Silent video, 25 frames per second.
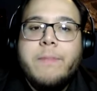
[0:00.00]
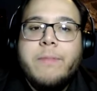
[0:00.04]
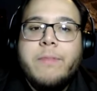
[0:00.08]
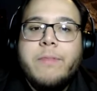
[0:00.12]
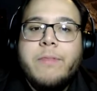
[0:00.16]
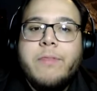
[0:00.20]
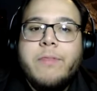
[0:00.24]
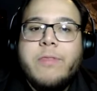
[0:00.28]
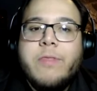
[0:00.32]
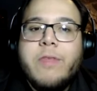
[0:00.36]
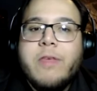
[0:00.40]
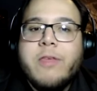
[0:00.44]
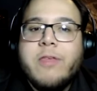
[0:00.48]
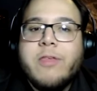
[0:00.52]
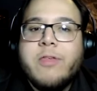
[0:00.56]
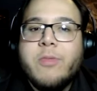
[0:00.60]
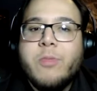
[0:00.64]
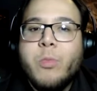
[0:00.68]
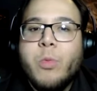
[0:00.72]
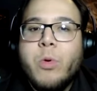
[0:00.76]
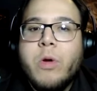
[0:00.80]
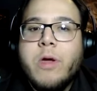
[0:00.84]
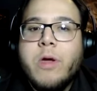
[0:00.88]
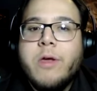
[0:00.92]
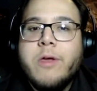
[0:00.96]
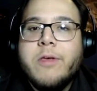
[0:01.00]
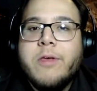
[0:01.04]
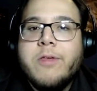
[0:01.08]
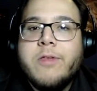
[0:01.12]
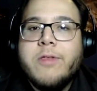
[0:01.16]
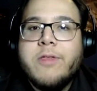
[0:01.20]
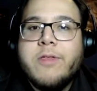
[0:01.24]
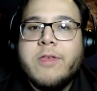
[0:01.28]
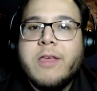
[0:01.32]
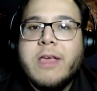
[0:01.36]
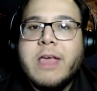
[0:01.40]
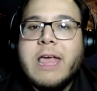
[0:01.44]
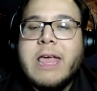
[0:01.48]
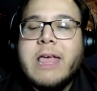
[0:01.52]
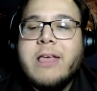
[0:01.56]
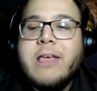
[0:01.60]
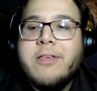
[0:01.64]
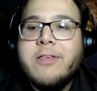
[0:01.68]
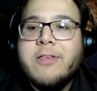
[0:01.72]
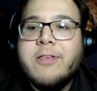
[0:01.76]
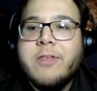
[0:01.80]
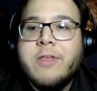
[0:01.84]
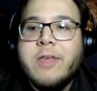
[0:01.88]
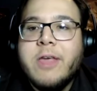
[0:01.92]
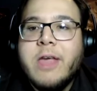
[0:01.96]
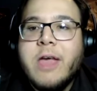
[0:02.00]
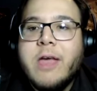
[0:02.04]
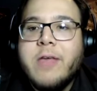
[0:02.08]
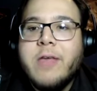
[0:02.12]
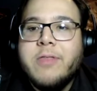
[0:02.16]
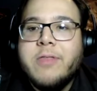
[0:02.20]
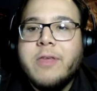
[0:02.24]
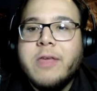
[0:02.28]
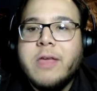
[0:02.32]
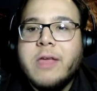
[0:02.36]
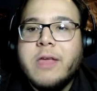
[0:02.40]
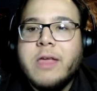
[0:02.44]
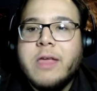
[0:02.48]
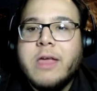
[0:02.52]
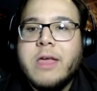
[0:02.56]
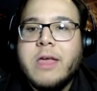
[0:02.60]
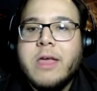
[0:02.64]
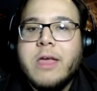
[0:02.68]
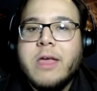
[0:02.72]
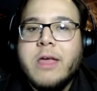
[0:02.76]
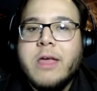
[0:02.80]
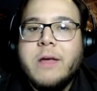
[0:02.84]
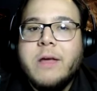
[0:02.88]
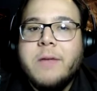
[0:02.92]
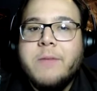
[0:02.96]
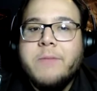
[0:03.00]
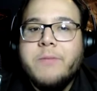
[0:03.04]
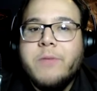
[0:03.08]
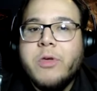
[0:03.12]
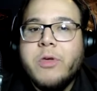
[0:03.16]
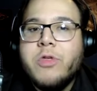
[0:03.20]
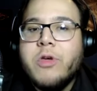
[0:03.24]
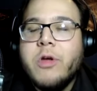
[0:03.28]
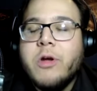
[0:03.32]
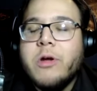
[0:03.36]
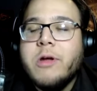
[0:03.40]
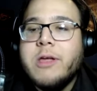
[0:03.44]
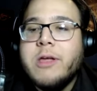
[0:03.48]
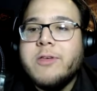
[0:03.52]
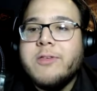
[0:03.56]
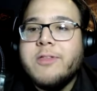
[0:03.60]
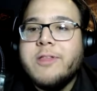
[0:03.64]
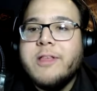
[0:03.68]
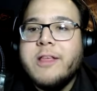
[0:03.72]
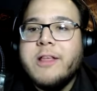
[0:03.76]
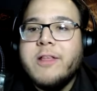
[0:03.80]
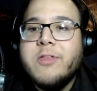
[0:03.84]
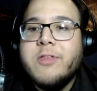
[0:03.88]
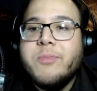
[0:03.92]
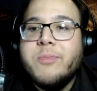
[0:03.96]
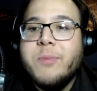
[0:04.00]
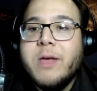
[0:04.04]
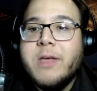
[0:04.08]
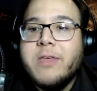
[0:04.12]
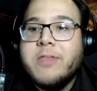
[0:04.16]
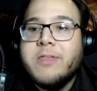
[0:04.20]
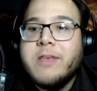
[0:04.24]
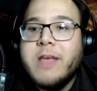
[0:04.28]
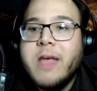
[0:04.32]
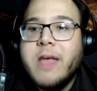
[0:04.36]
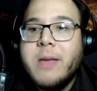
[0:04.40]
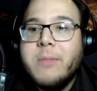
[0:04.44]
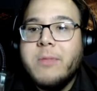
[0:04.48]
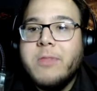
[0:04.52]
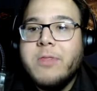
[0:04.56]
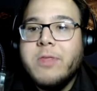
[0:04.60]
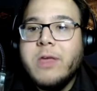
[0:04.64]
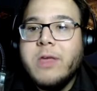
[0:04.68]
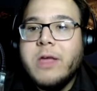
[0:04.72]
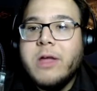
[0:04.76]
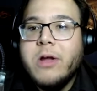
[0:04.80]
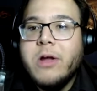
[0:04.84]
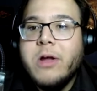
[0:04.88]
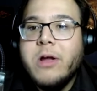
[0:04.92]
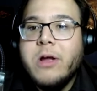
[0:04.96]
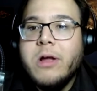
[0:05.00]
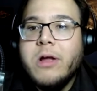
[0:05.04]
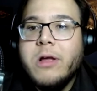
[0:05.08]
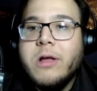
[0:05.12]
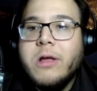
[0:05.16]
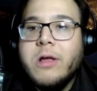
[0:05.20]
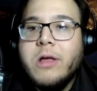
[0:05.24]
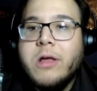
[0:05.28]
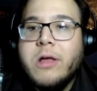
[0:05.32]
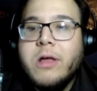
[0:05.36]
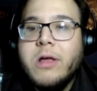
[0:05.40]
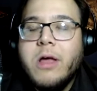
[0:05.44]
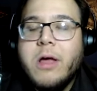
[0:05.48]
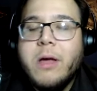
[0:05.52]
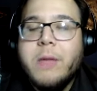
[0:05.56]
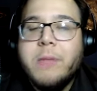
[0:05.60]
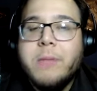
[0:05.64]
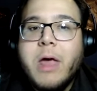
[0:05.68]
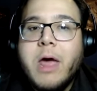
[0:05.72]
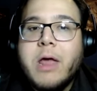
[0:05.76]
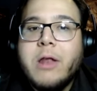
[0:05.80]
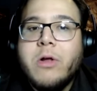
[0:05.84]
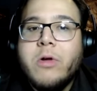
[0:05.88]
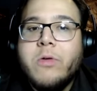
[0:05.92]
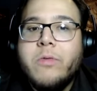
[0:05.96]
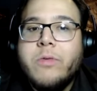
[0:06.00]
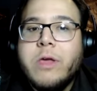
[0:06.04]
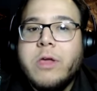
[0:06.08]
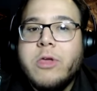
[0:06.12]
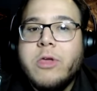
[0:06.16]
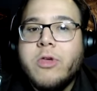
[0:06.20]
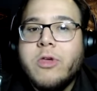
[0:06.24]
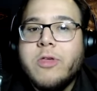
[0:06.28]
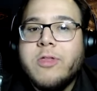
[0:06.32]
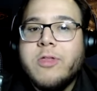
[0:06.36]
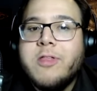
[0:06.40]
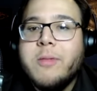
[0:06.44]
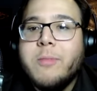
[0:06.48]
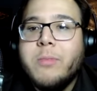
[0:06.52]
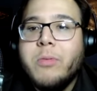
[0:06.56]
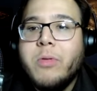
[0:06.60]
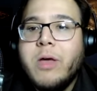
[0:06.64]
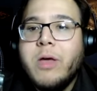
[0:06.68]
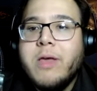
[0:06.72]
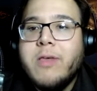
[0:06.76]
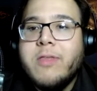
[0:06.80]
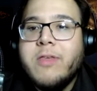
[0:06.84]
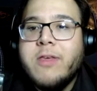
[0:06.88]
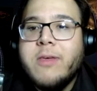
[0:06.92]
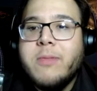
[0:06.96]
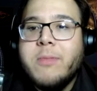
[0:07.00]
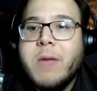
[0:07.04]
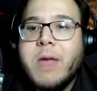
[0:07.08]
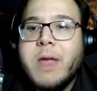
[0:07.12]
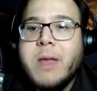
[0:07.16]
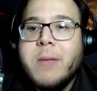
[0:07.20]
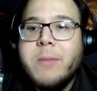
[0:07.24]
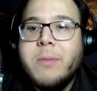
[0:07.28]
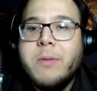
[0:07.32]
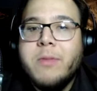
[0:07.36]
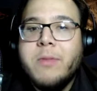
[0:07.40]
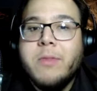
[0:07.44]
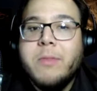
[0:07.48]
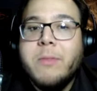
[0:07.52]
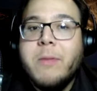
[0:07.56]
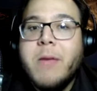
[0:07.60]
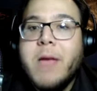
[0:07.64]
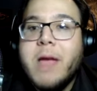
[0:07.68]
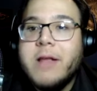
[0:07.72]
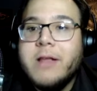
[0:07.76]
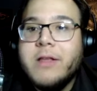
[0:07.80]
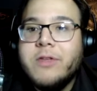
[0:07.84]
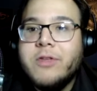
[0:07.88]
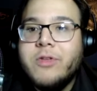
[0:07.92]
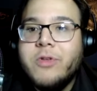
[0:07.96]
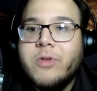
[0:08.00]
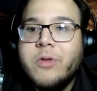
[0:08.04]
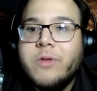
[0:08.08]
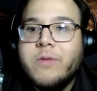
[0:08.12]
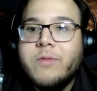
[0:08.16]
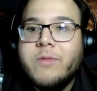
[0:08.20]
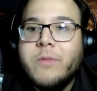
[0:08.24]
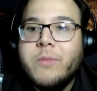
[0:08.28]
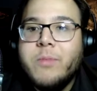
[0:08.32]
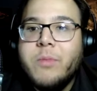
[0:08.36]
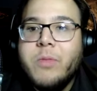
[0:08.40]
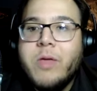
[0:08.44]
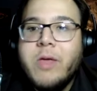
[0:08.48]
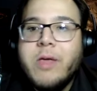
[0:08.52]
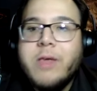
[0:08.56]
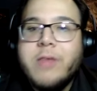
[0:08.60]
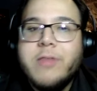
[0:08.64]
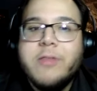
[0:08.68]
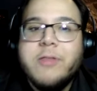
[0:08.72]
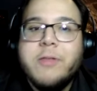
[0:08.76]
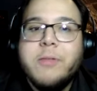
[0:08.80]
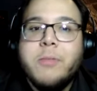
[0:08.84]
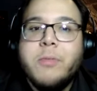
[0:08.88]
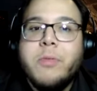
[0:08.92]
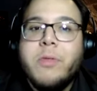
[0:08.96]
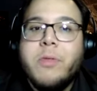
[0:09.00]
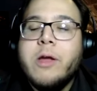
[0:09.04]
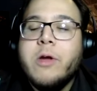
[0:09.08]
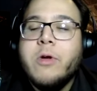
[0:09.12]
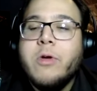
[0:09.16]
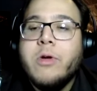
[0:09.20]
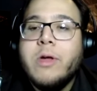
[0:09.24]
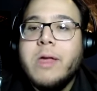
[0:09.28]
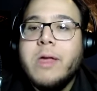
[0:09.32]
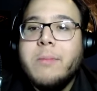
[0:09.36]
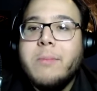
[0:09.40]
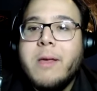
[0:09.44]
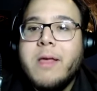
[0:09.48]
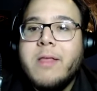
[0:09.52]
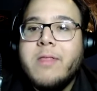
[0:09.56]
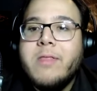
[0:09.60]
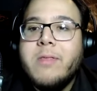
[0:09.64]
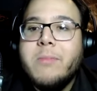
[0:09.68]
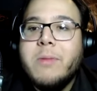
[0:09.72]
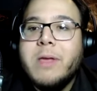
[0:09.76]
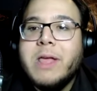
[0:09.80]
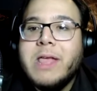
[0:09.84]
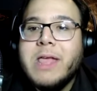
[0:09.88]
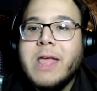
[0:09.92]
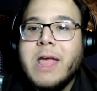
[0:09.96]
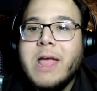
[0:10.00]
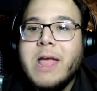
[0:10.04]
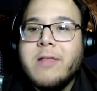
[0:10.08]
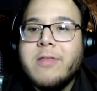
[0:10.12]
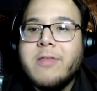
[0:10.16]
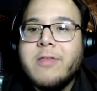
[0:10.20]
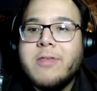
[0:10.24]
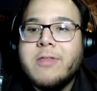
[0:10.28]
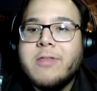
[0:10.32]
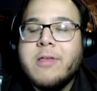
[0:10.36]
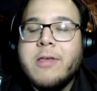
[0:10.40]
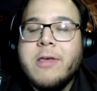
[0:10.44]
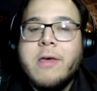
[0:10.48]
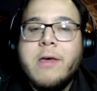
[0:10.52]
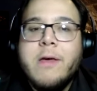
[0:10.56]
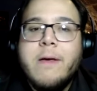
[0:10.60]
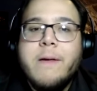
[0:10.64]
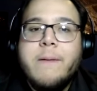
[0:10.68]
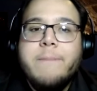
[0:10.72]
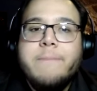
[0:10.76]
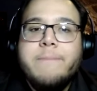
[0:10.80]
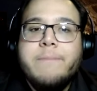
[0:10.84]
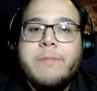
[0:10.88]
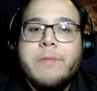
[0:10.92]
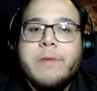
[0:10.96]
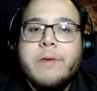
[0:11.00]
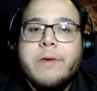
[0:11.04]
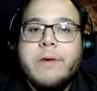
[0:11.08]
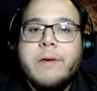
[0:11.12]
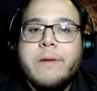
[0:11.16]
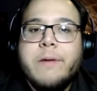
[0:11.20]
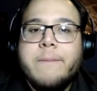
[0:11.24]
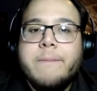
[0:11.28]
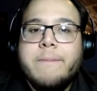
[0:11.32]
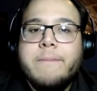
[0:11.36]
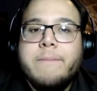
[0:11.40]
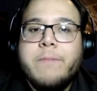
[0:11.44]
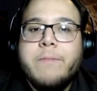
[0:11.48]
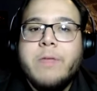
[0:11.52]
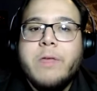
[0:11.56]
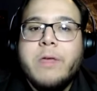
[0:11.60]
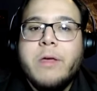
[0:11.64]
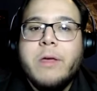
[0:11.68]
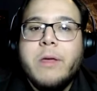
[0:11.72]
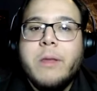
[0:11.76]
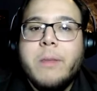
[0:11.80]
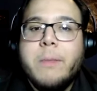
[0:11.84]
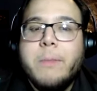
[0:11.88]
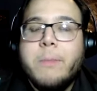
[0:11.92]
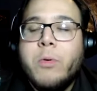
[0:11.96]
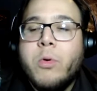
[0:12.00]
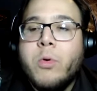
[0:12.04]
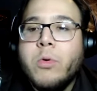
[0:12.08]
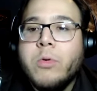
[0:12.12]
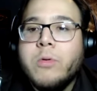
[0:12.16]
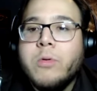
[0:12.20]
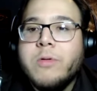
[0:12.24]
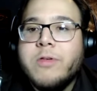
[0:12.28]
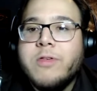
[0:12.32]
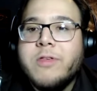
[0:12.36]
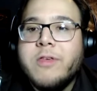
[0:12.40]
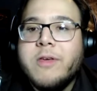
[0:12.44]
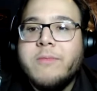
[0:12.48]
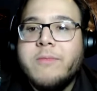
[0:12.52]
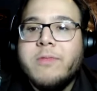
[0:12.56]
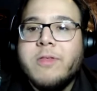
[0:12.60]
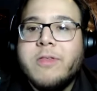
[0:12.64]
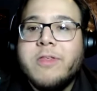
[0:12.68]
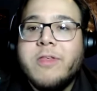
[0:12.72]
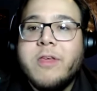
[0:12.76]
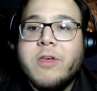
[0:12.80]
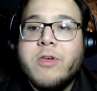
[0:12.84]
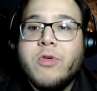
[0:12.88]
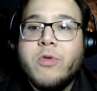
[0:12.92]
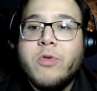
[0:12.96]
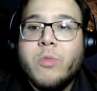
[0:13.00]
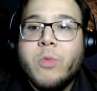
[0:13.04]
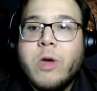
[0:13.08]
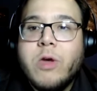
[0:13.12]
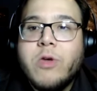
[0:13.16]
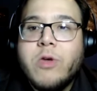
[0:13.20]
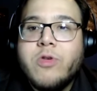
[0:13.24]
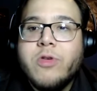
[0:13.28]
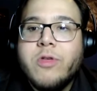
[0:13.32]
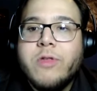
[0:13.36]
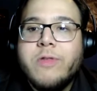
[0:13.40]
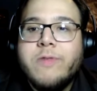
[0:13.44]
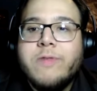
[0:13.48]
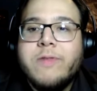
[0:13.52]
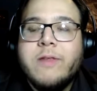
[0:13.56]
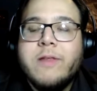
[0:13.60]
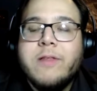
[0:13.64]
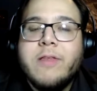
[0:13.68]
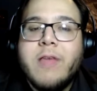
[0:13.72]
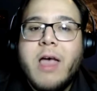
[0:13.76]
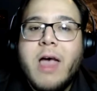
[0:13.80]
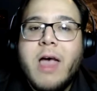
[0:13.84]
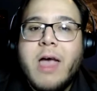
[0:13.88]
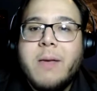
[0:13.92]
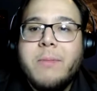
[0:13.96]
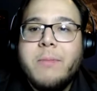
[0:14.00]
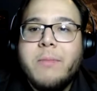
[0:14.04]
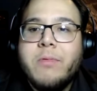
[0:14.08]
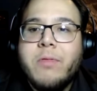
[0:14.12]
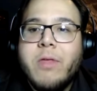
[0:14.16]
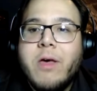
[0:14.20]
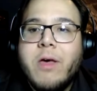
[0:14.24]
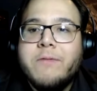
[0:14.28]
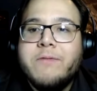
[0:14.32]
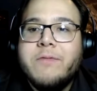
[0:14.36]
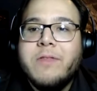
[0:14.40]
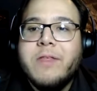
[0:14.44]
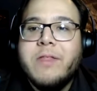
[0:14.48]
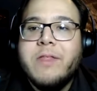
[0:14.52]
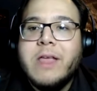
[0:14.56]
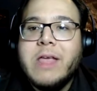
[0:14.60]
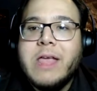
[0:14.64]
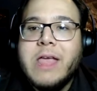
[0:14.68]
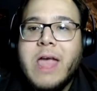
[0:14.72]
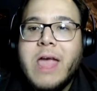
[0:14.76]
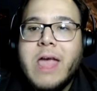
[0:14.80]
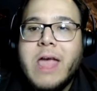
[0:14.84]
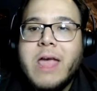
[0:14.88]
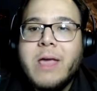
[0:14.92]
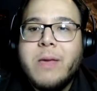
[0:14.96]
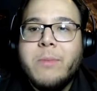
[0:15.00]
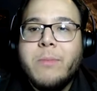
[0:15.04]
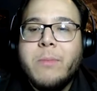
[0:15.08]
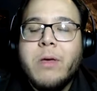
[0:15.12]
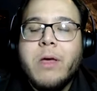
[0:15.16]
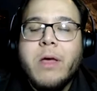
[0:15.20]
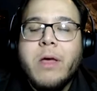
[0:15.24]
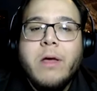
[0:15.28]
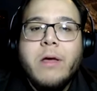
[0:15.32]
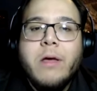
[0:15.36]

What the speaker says: This was easily, I think, L'Jarius Sneed's best game of the year. Not only just the plays he made, but the magnitude of the plays, the player he made them against, the importance of the situation, the time left in the game,